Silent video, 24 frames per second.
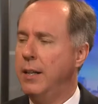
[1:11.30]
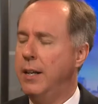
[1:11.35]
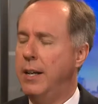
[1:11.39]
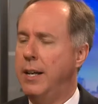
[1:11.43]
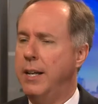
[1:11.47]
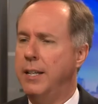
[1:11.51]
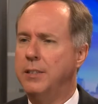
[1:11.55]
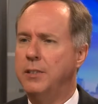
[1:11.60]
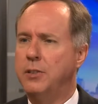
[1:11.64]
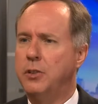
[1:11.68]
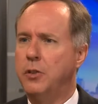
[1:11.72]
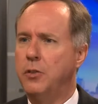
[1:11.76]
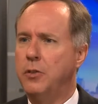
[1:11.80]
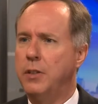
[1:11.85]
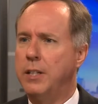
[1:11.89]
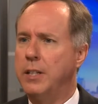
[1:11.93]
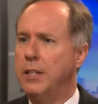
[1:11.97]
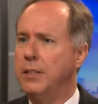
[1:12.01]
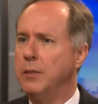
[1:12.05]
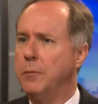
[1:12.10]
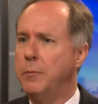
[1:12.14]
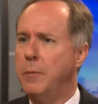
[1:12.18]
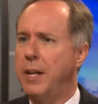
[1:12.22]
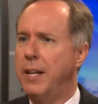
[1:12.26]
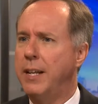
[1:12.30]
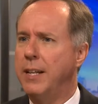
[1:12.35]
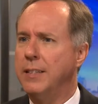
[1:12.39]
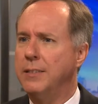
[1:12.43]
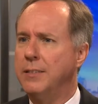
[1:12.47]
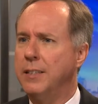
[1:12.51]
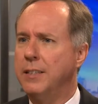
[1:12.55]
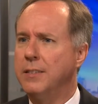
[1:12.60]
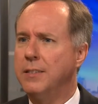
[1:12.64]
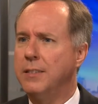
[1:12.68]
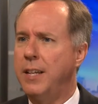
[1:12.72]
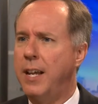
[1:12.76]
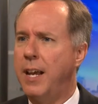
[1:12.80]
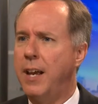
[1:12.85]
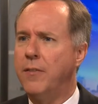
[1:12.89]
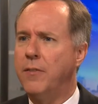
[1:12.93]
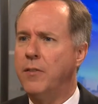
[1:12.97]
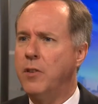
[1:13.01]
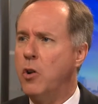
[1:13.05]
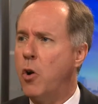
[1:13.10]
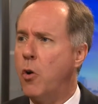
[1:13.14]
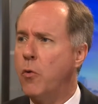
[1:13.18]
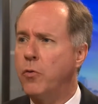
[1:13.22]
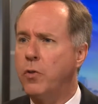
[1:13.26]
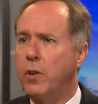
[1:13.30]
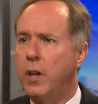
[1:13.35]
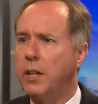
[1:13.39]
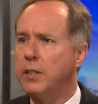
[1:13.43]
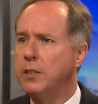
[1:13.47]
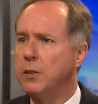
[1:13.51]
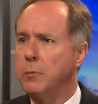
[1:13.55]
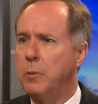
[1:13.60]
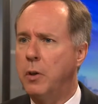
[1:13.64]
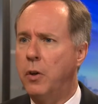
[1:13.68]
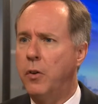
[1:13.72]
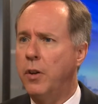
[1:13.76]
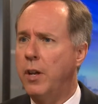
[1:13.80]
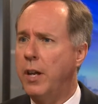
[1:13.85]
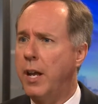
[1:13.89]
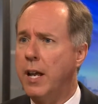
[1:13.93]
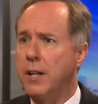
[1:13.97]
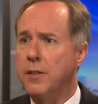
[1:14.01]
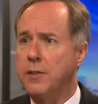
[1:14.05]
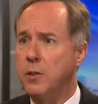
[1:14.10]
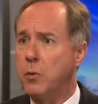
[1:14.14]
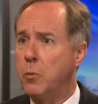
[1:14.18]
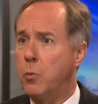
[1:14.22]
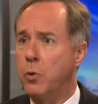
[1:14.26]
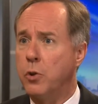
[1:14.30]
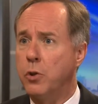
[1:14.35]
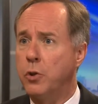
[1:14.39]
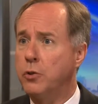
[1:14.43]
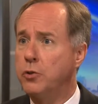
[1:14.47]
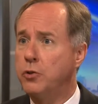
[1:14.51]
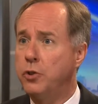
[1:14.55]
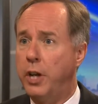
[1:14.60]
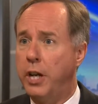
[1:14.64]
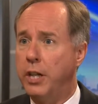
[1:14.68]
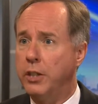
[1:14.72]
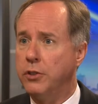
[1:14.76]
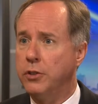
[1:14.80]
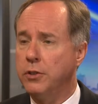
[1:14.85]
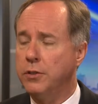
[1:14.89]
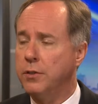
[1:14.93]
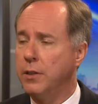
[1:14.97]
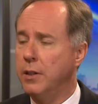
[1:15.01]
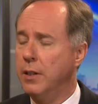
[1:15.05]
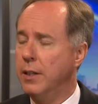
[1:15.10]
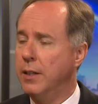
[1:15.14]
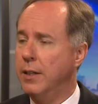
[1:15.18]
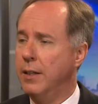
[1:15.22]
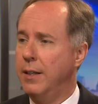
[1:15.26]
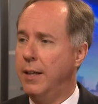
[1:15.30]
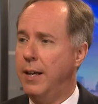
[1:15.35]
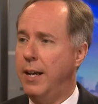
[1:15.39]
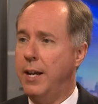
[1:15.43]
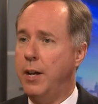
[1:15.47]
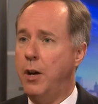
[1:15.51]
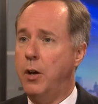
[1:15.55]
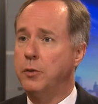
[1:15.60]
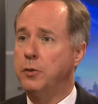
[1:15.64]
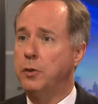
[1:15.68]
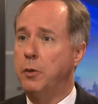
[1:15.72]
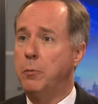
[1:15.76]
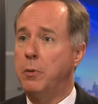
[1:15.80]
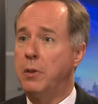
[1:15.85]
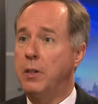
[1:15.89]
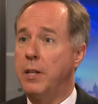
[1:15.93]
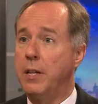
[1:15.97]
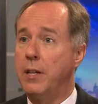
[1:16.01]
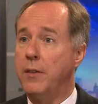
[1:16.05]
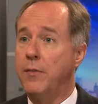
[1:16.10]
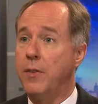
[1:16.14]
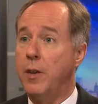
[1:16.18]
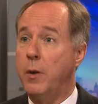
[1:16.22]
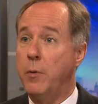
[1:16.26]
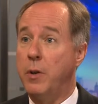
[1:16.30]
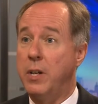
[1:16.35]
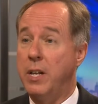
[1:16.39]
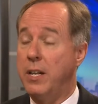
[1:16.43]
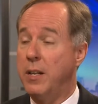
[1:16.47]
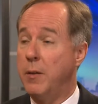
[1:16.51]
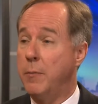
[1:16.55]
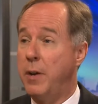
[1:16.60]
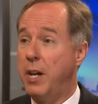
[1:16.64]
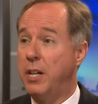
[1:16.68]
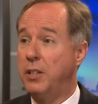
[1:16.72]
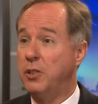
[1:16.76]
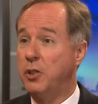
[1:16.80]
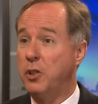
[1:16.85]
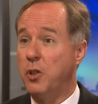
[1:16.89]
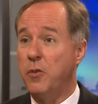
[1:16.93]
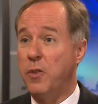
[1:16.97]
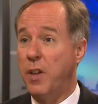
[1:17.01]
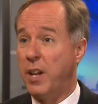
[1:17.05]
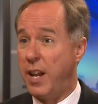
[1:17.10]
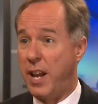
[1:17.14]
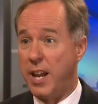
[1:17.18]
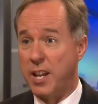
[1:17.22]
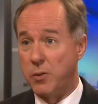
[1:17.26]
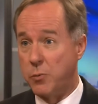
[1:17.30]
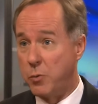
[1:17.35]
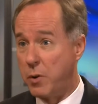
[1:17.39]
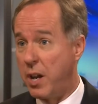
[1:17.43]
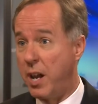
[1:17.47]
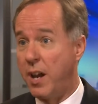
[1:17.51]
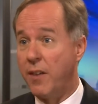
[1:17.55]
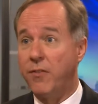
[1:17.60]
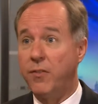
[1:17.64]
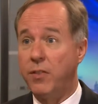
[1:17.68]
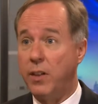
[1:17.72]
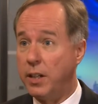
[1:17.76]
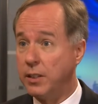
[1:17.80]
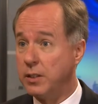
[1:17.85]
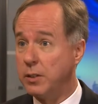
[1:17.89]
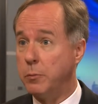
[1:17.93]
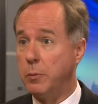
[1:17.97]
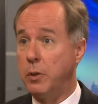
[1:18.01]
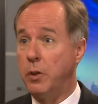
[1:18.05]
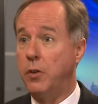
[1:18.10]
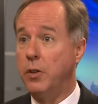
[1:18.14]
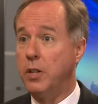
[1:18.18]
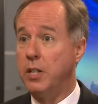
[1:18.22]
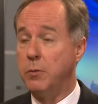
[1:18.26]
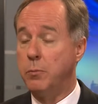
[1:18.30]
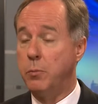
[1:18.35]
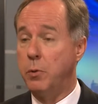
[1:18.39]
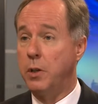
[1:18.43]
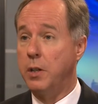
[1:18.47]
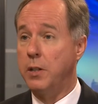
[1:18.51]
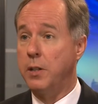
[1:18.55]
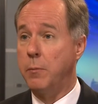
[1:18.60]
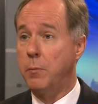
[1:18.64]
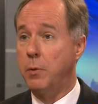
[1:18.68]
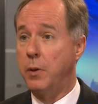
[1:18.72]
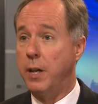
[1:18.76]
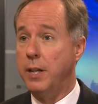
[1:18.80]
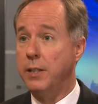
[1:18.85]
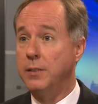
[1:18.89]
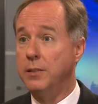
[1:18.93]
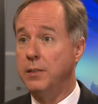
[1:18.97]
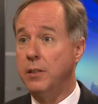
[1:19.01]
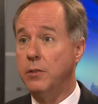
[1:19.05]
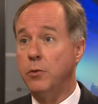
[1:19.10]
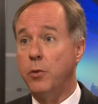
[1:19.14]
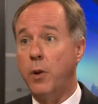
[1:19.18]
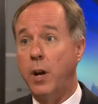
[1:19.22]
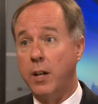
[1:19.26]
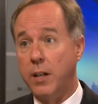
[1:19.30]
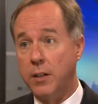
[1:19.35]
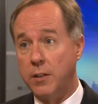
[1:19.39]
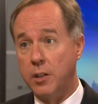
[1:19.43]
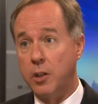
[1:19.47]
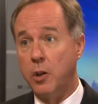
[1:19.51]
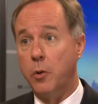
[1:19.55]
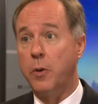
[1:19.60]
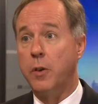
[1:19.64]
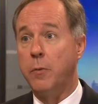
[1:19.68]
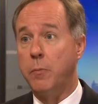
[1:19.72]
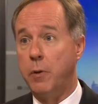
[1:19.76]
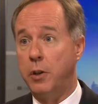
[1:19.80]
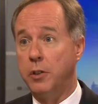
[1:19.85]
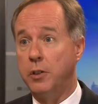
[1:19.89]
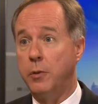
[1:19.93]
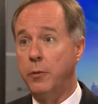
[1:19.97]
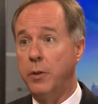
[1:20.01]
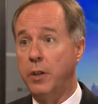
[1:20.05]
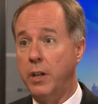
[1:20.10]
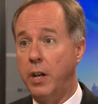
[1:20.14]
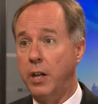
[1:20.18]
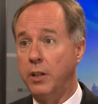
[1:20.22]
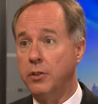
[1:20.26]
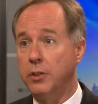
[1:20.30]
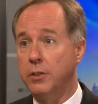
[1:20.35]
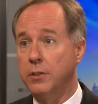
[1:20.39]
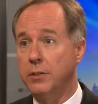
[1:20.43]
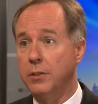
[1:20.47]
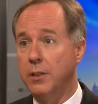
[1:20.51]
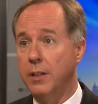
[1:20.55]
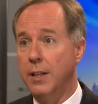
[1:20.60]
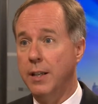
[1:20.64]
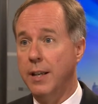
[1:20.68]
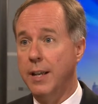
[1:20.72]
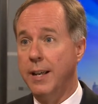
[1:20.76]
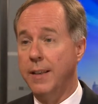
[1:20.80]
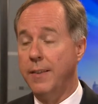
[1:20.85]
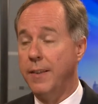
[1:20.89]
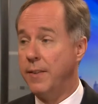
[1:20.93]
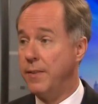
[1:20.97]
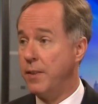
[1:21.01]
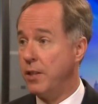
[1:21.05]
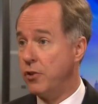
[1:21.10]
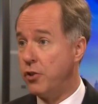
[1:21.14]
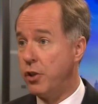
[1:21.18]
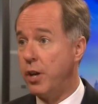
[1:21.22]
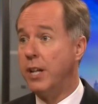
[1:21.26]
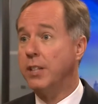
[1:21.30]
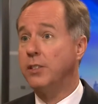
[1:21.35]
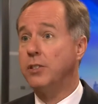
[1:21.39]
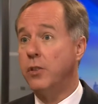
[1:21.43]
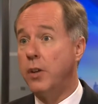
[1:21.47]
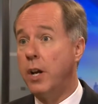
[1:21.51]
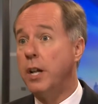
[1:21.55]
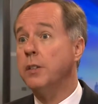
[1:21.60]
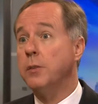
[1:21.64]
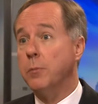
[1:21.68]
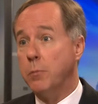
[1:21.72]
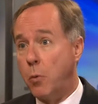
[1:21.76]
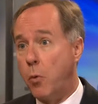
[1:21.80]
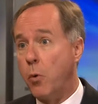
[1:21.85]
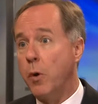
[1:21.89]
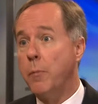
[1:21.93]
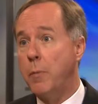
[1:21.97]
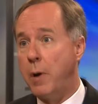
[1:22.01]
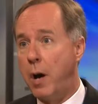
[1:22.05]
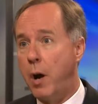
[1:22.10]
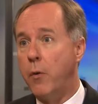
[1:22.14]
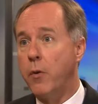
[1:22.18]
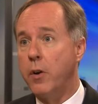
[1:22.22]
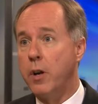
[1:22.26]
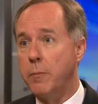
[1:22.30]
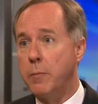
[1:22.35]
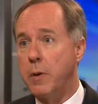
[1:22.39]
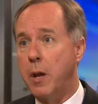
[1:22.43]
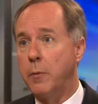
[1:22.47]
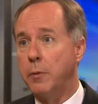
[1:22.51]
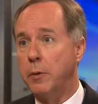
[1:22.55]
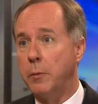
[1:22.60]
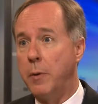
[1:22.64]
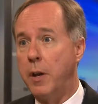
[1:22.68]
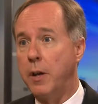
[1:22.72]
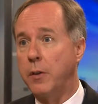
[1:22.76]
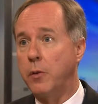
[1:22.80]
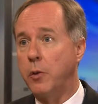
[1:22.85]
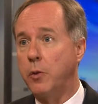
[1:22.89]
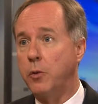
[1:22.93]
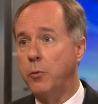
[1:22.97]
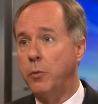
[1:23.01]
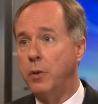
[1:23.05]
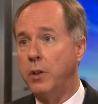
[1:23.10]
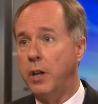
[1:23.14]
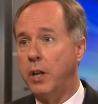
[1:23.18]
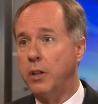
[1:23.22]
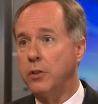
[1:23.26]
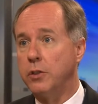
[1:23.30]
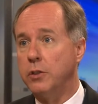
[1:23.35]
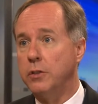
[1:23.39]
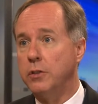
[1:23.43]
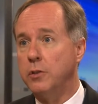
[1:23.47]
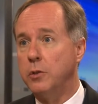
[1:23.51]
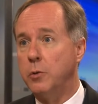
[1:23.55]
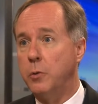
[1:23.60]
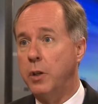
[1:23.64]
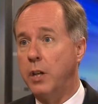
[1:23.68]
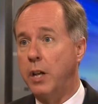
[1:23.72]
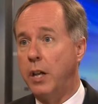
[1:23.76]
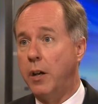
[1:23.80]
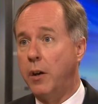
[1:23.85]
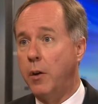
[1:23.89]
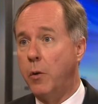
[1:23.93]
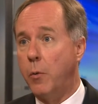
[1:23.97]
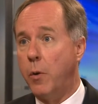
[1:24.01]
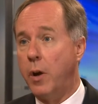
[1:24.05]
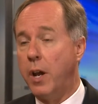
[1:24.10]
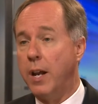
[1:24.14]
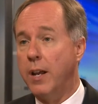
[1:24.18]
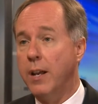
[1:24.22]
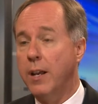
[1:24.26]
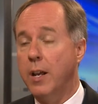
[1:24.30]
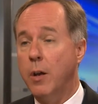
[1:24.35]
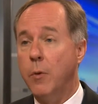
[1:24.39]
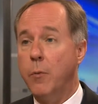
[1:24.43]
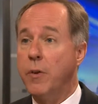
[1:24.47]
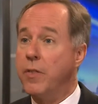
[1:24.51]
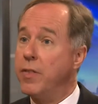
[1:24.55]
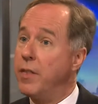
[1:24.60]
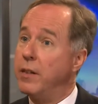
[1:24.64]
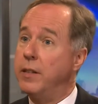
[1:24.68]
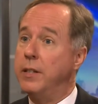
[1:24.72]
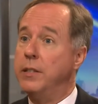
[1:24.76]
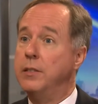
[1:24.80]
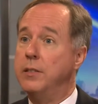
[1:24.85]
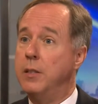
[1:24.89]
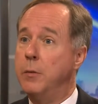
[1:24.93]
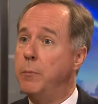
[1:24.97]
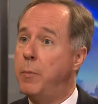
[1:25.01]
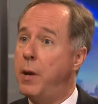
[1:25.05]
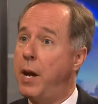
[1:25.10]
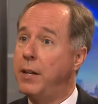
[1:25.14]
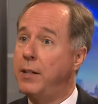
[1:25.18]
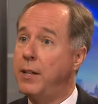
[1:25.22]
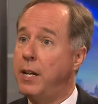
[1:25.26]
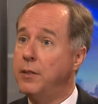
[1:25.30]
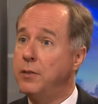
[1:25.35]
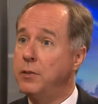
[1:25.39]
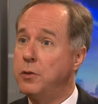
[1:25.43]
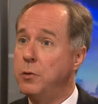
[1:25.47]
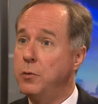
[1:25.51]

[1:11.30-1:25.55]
Uh, it certainly doesn't make any sense to have no flexibility as the world changes. I also believe that we need to make sure that as we have flexibilities put into place to try to deal with budget reductions, that the chancellor has more power to be able to make those reductions, doing it in a way with the least impact on